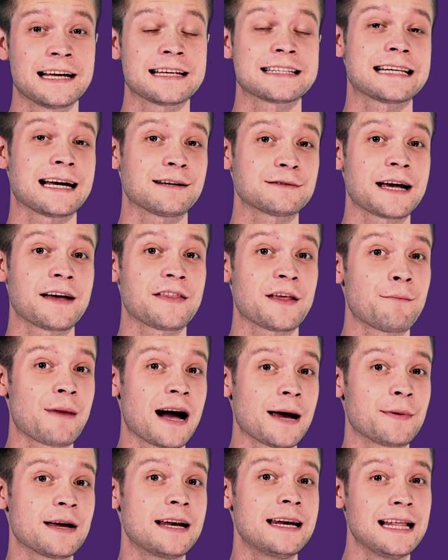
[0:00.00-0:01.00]
Sounds like there
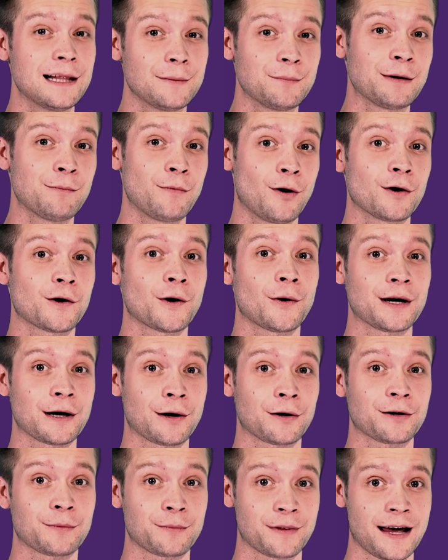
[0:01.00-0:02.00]
might be a little bit more going
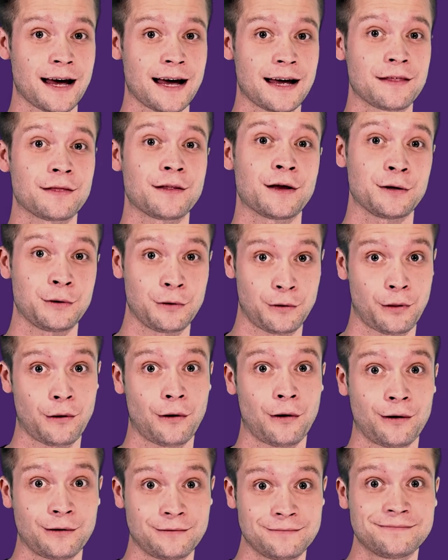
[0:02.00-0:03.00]
on up there than you
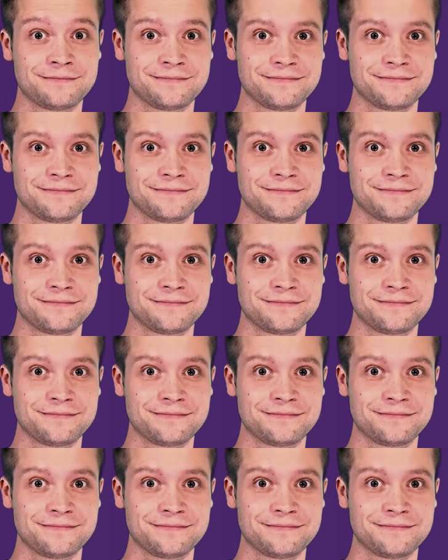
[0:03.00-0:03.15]
thought.